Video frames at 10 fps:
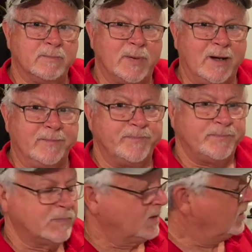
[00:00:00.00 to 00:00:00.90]
But
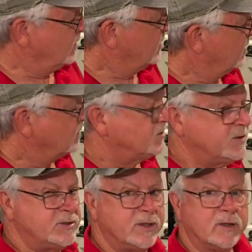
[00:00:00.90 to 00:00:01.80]

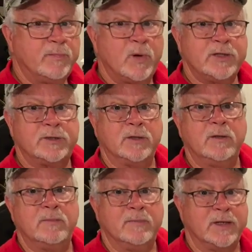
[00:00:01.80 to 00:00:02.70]
since the compressor
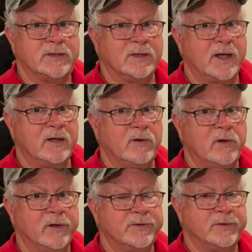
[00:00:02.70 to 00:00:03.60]
makes a lot of
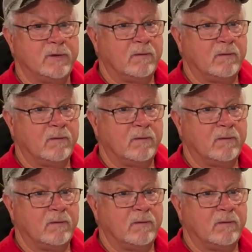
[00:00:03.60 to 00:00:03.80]
noise,